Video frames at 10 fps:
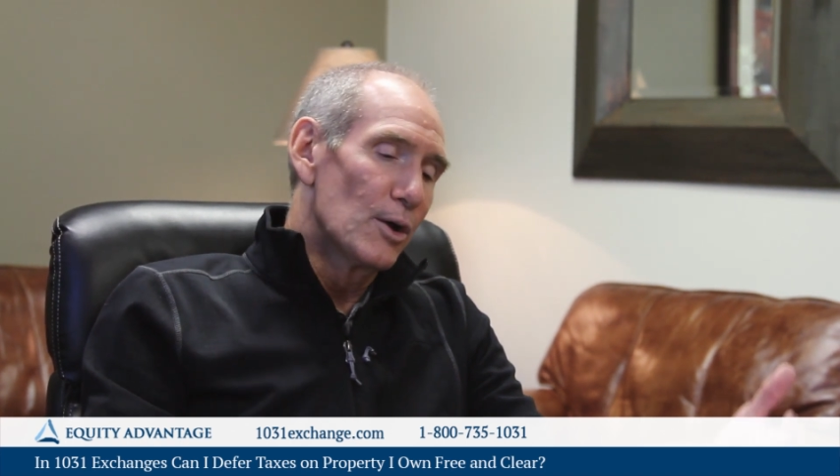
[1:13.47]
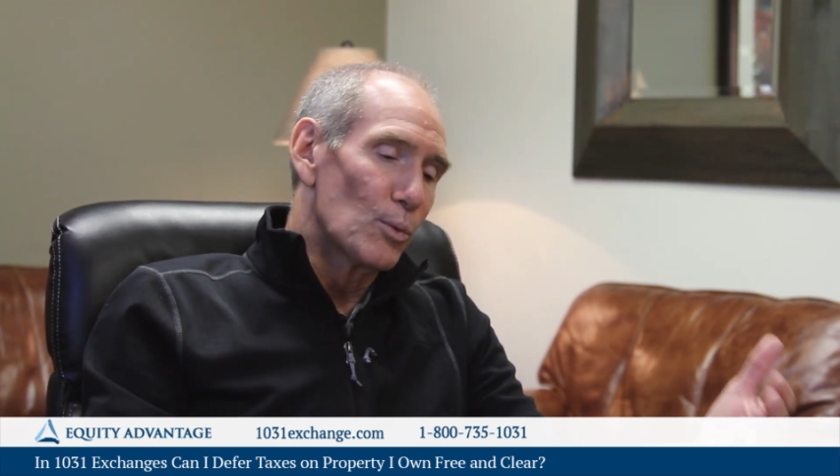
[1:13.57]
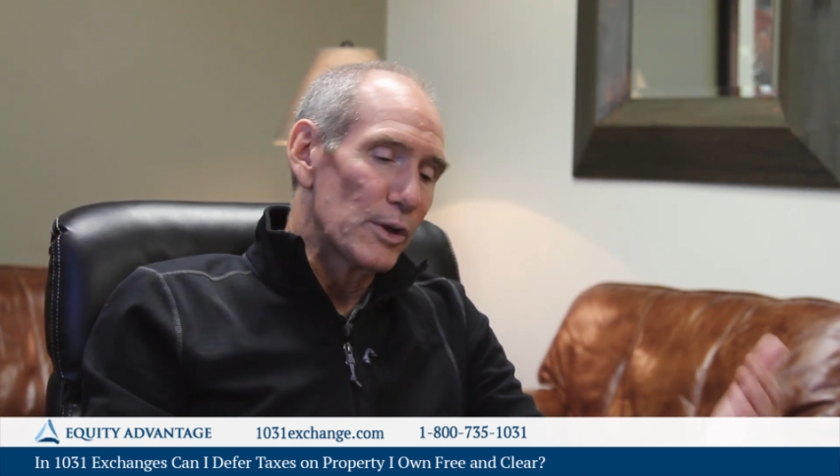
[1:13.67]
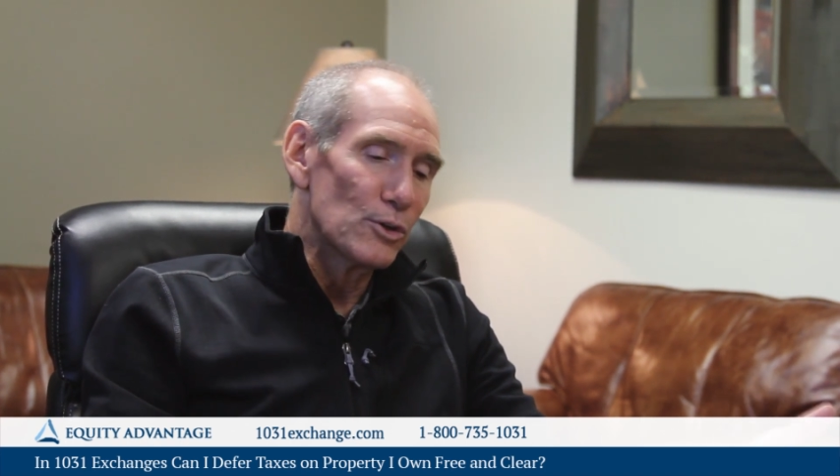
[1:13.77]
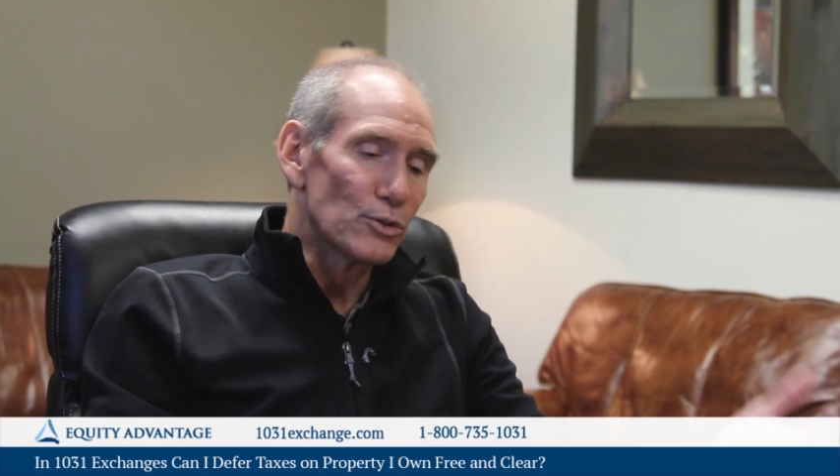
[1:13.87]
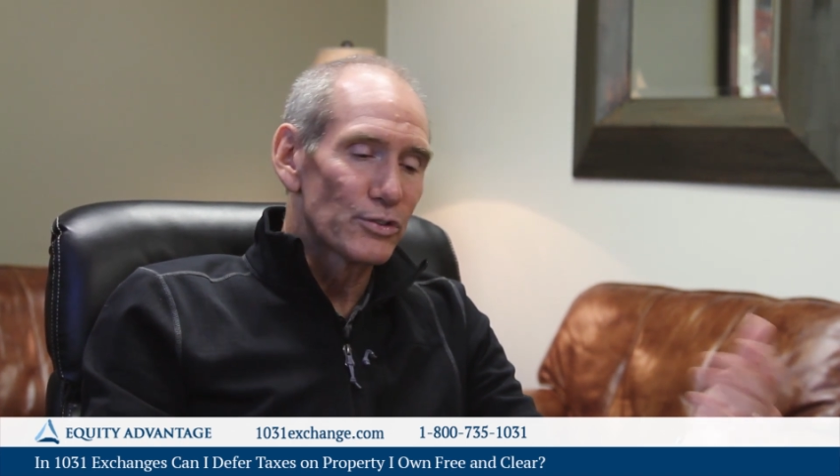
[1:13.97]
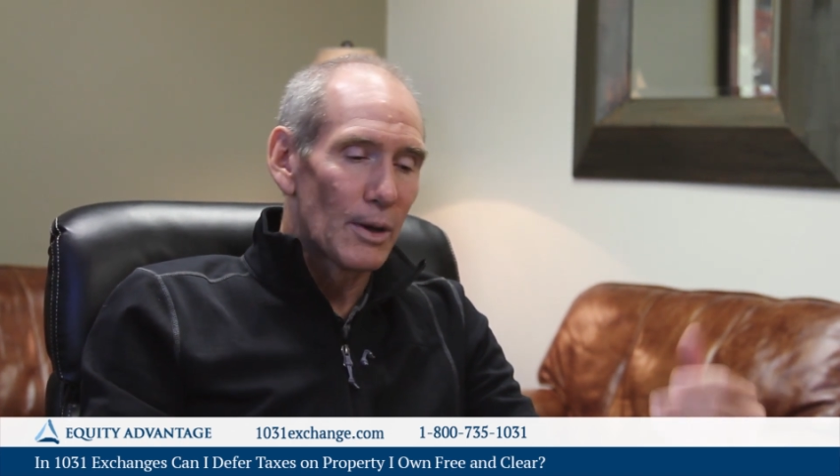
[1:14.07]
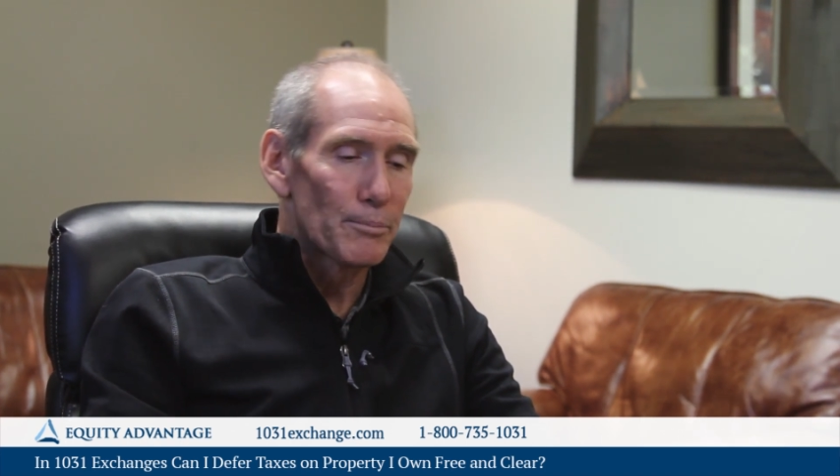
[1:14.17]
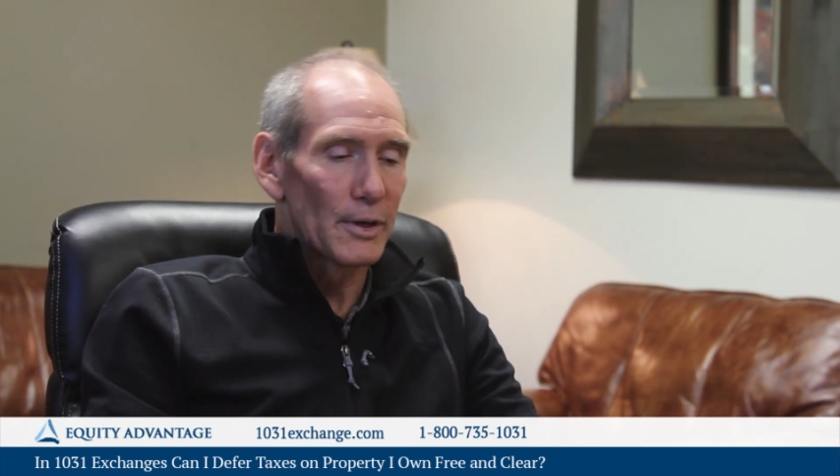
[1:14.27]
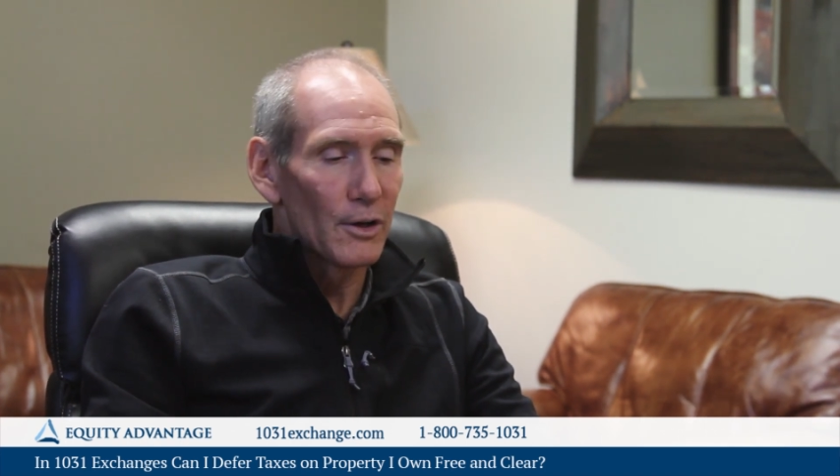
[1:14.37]
We use
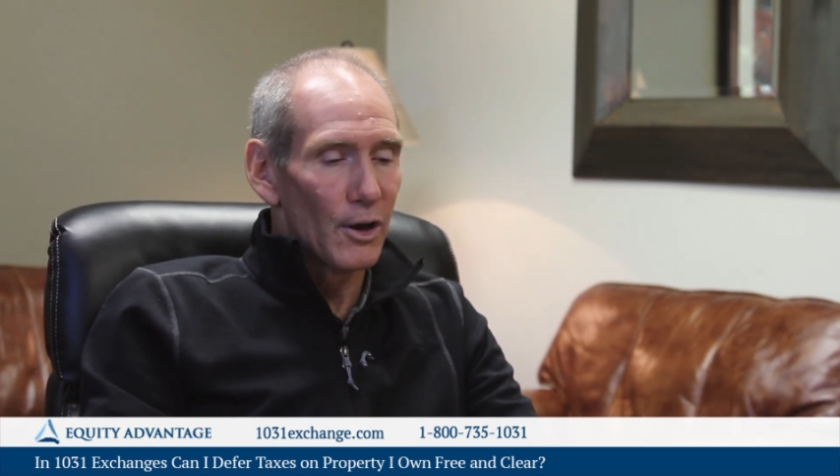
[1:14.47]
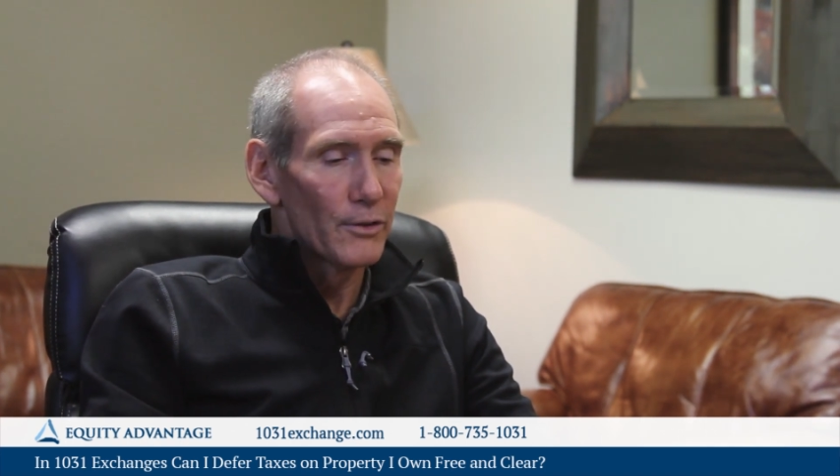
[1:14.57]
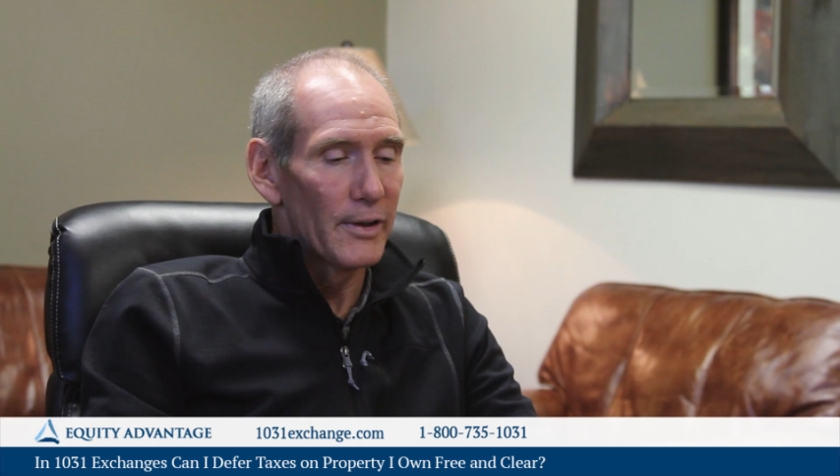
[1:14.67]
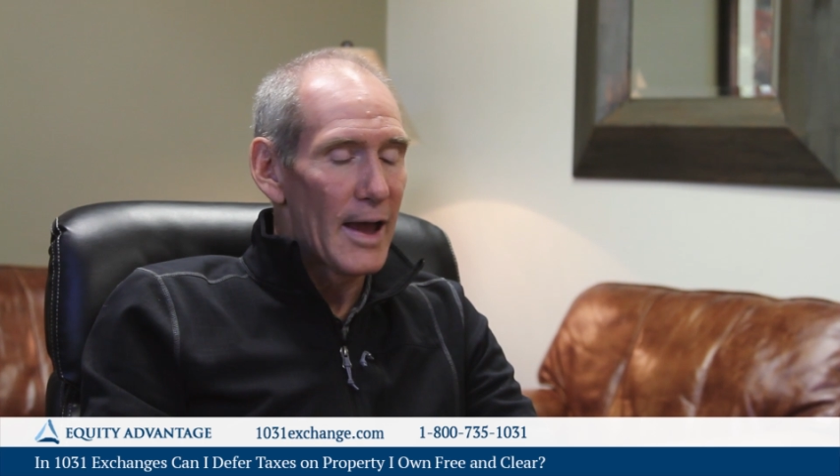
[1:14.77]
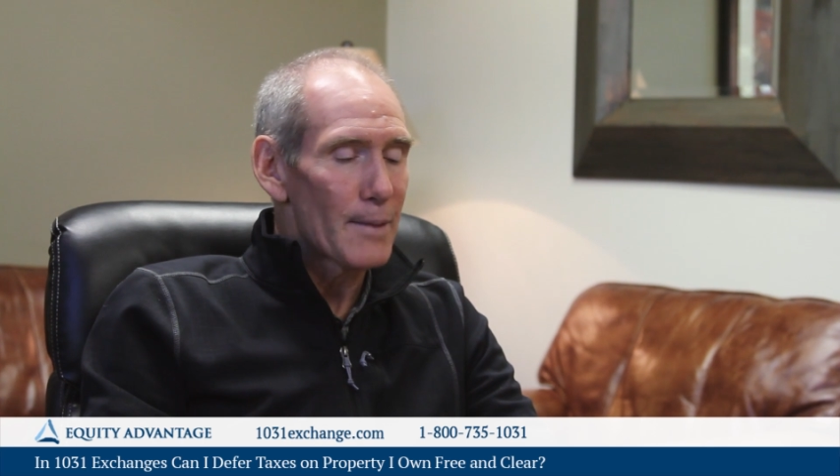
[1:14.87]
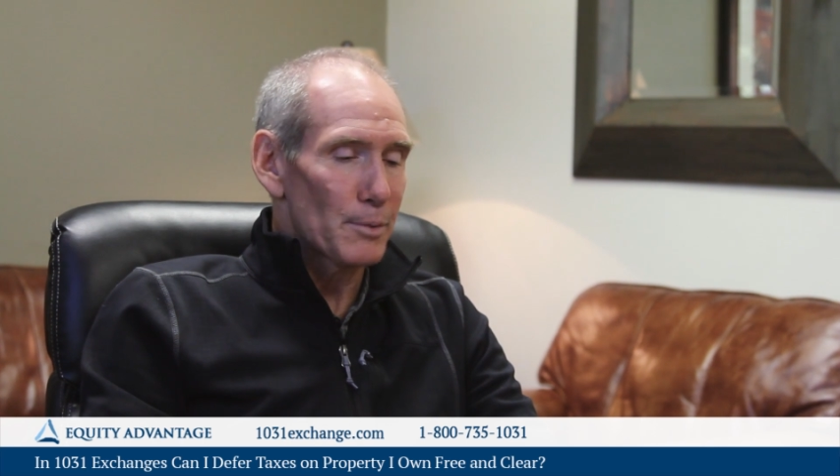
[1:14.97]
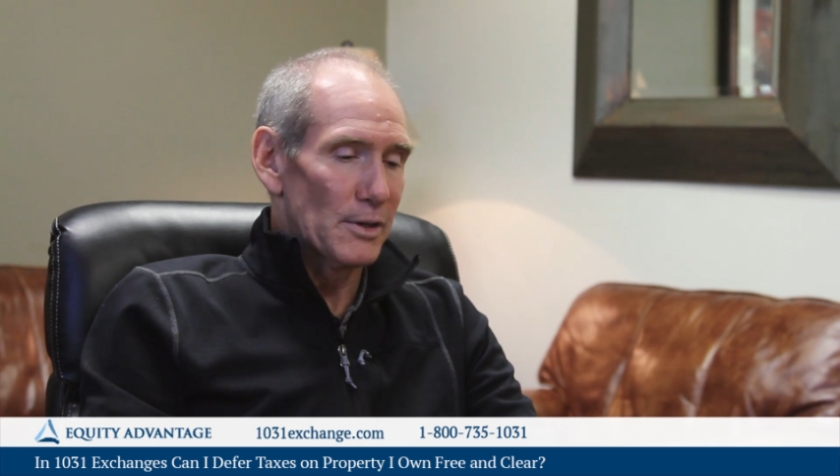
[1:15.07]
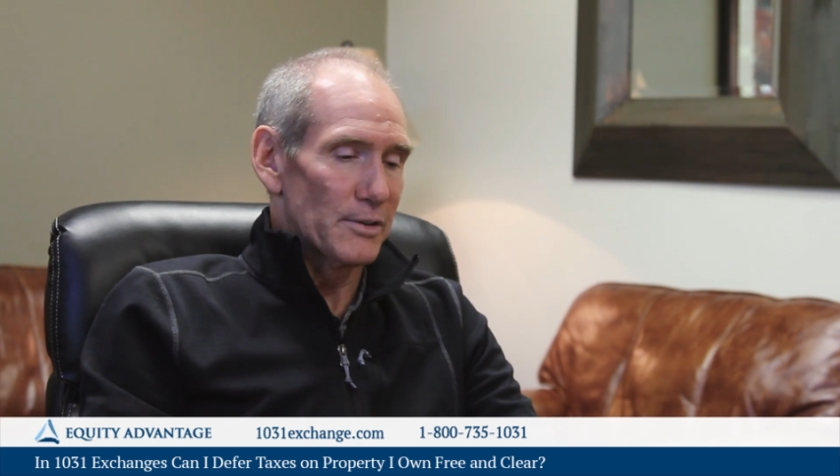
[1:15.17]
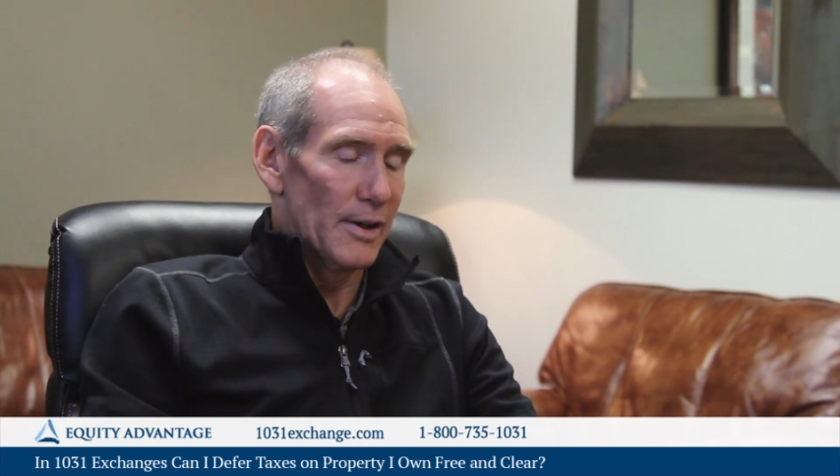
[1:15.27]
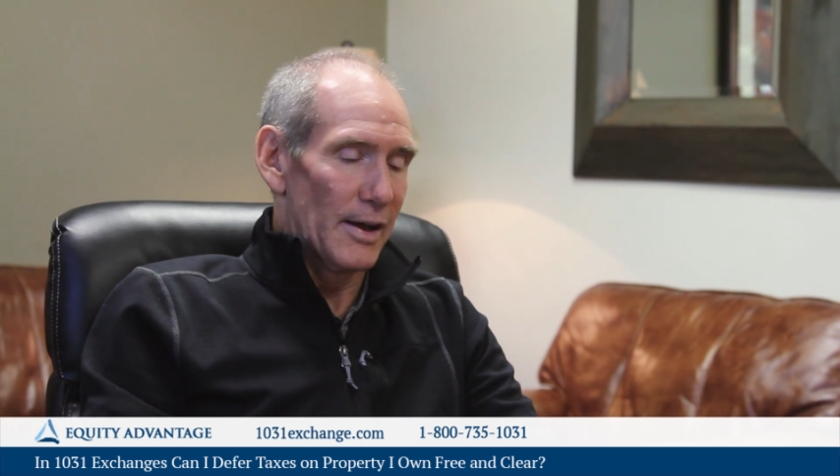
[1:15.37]
something called the
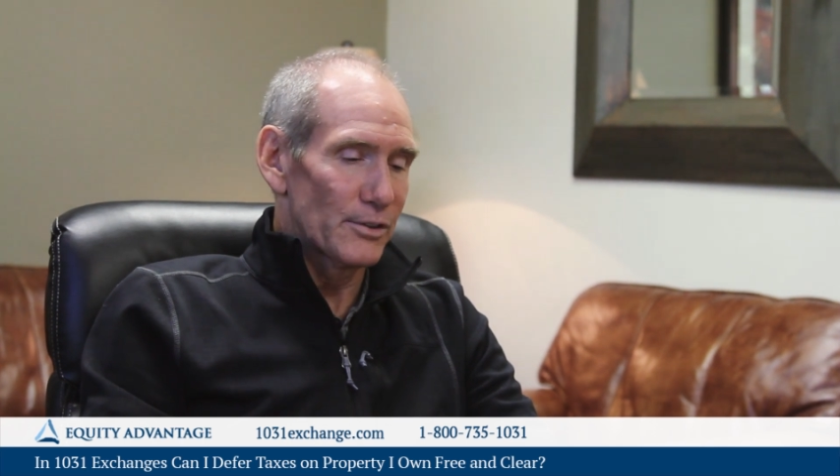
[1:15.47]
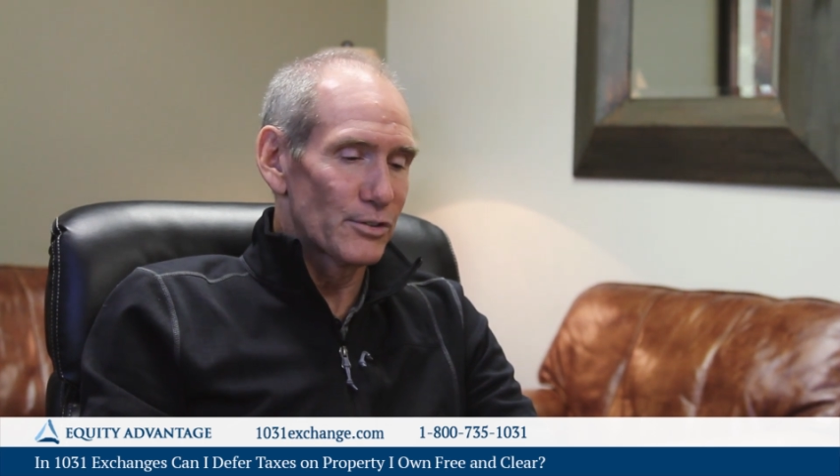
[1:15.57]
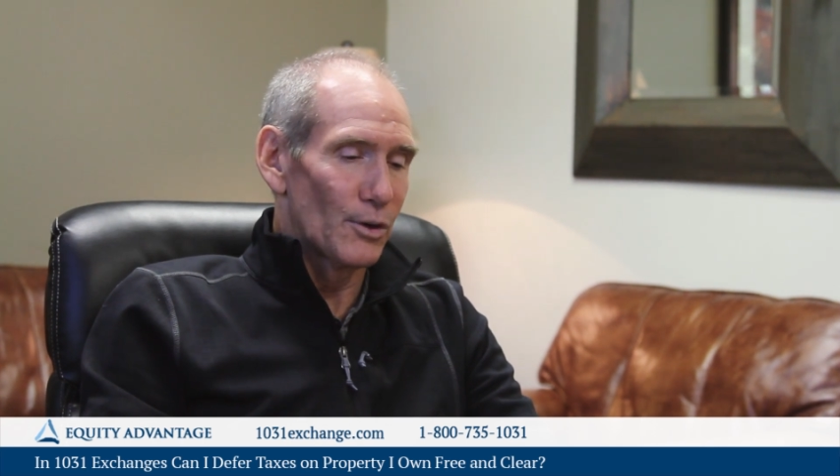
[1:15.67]
napkin test.